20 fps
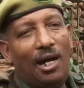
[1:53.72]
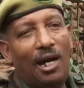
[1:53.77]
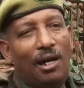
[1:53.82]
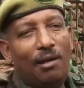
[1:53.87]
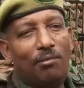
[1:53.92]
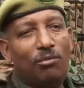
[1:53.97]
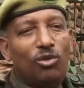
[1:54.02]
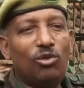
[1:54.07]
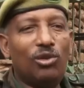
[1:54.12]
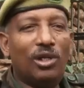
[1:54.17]

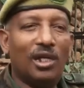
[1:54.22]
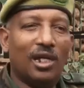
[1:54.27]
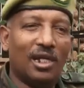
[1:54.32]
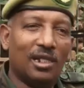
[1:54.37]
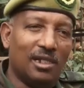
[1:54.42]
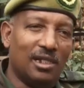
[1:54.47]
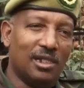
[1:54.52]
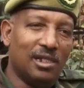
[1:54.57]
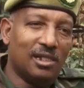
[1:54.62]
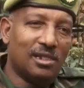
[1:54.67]
I'm looking
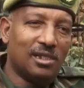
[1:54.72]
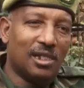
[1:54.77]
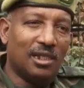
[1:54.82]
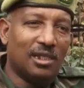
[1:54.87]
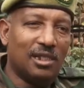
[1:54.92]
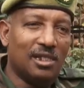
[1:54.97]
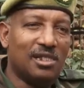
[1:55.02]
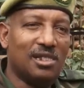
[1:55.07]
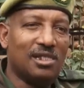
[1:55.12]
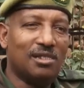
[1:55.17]
at this
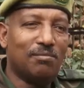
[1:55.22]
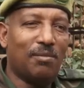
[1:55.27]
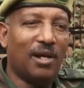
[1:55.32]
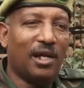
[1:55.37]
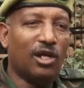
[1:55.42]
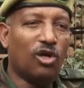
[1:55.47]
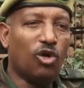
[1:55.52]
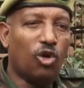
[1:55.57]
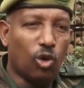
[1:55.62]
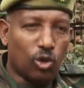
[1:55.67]
and this is
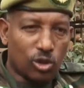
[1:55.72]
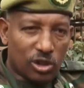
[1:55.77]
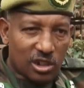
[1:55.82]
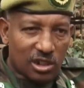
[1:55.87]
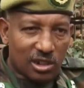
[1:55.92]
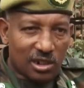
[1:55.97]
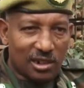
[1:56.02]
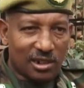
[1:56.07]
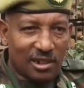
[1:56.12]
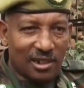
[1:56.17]
my
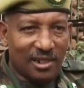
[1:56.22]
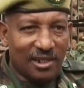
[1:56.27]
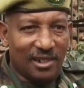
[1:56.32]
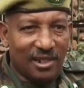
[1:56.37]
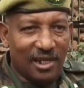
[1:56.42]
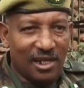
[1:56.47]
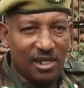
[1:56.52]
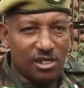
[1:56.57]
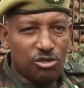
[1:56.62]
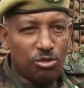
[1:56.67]
goat,
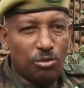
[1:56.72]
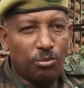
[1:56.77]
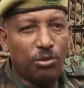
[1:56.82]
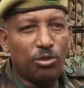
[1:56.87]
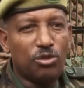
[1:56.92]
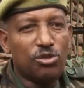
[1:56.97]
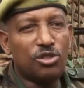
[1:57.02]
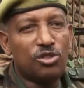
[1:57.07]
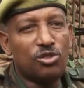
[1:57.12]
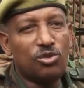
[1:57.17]
as
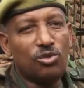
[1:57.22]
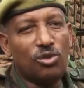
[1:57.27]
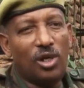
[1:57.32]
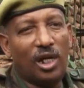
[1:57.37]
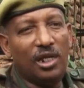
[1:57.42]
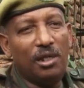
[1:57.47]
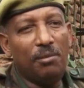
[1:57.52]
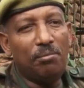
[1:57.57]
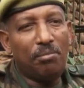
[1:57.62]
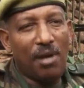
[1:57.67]
opposed to
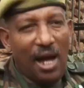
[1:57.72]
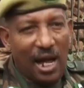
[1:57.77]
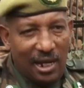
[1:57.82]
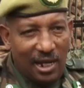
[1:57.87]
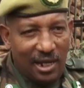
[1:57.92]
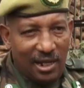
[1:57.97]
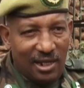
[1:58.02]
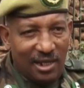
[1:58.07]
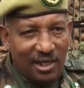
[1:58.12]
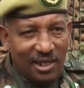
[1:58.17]
an
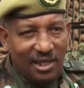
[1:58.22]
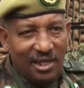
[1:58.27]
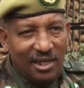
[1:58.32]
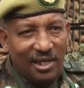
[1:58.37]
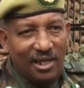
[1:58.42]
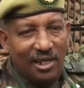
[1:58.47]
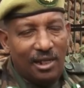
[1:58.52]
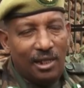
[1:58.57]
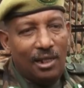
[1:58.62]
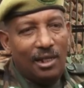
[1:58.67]
impala.
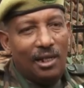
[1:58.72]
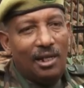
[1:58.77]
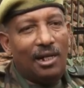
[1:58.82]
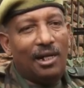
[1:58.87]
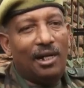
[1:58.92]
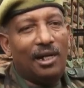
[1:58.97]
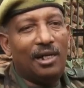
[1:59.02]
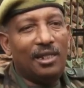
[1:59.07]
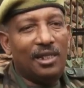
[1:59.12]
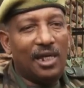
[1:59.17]

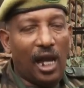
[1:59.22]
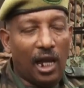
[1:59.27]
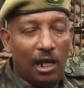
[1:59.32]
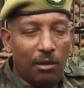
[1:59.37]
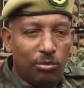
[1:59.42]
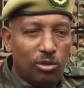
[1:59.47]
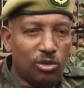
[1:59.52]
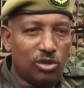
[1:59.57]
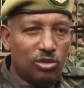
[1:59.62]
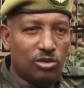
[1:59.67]
They are
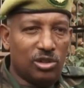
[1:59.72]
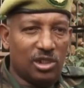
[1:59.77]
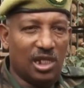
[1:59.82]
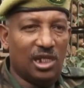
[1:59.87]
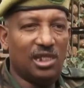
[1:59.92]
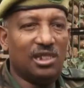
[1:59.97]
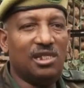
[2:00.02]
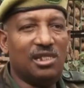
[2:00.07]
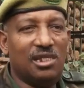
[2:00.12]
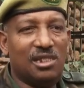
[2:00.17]
able to
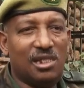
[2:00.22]
take these